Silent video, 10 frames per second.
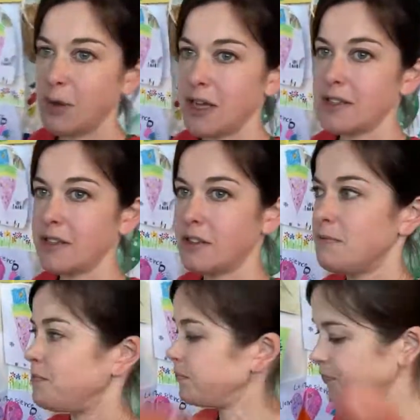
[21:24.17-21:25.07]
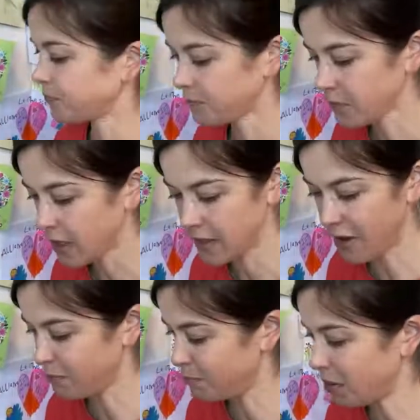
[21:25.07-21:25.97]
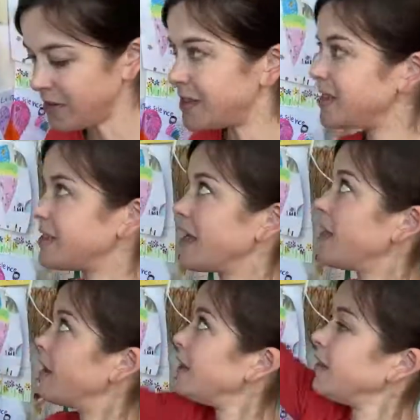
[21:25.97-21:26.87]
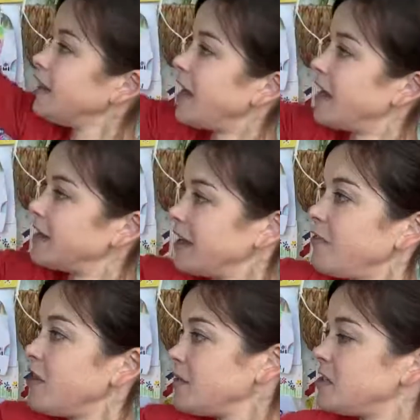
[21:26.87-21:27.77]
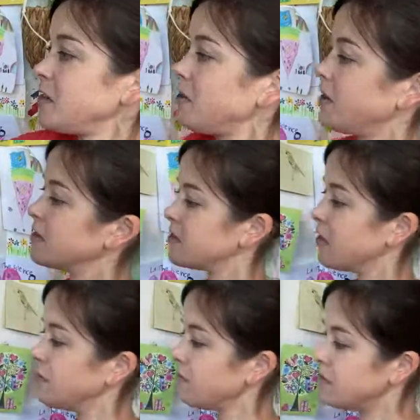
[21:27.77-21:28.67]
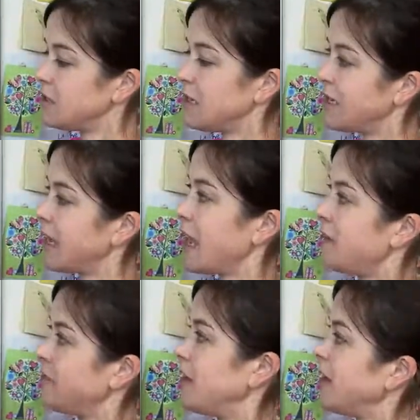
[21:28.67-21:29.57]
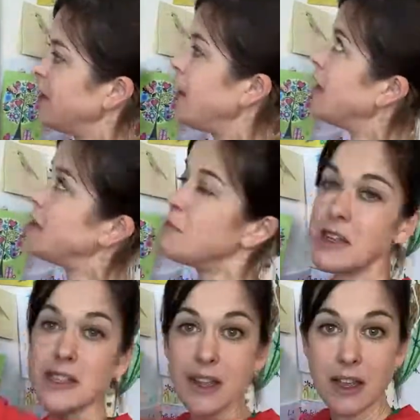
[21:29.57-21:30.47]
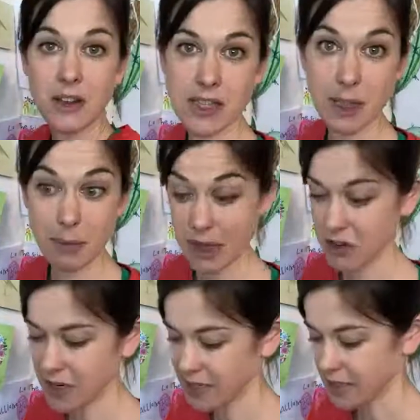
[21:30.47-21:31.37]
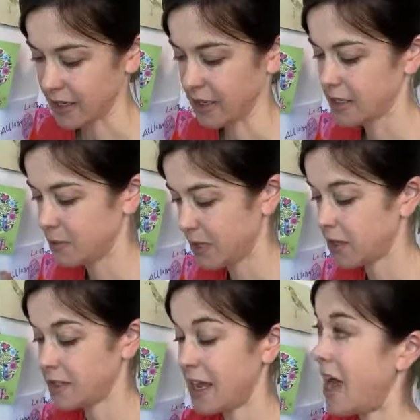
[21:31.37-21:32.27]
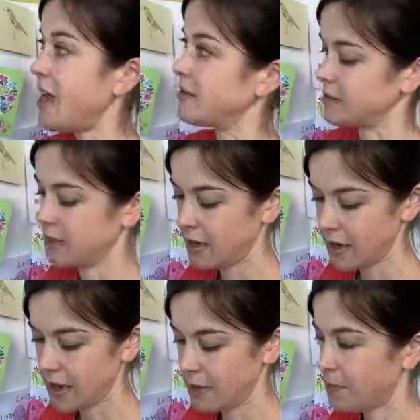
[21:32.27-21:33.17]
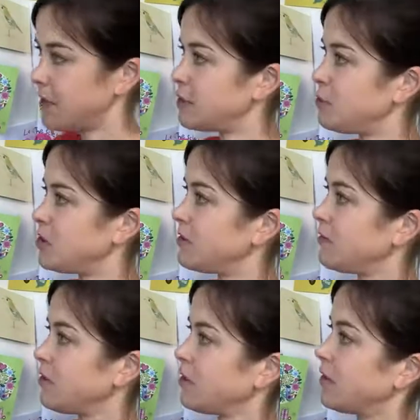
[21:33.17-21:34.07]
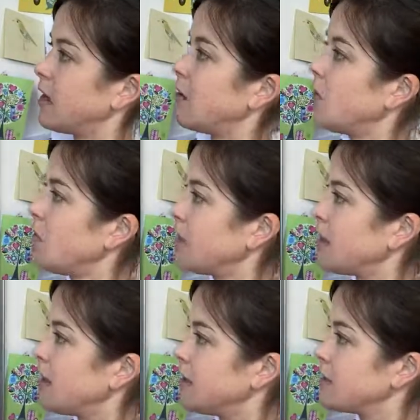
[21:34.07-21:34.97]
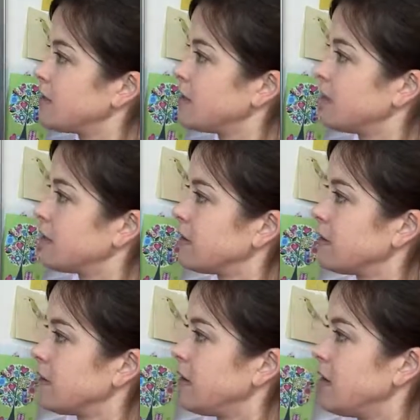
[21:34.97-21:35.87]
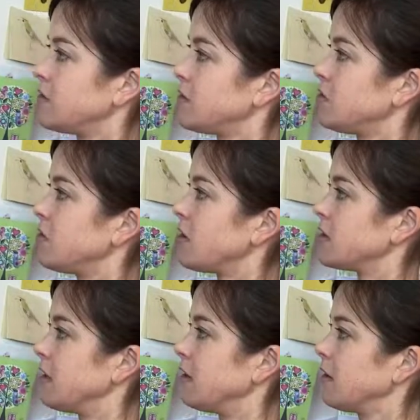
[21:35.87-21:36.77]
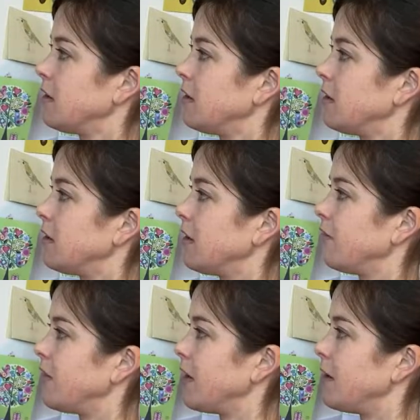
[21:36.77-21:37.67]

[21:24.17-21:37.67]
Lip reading: particle that have bonded together. And if you do look at salt really carefully, you might see that it looks a little bit crystally. This is because it has this beautiful, like, organised structure of,